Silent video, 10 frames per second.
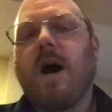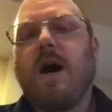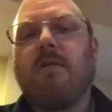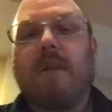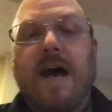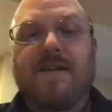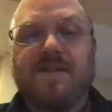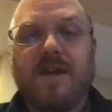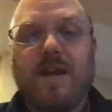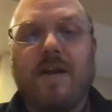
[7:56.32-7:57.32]
Last
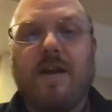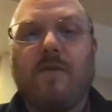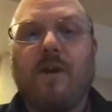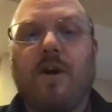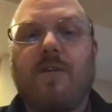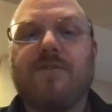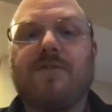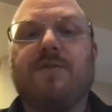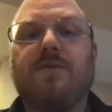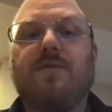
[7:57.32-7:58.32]
thing in regards
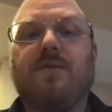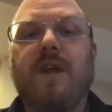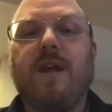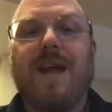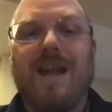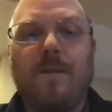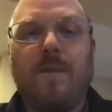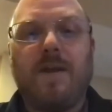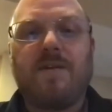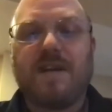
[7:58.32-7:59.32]
to the
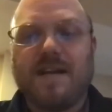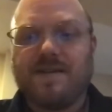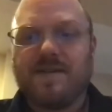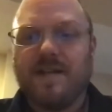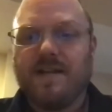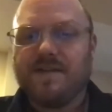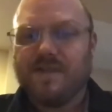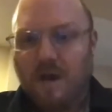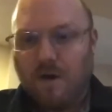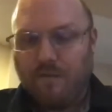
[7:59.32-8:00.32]
AP test
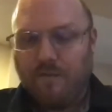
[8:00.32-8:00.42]
itself.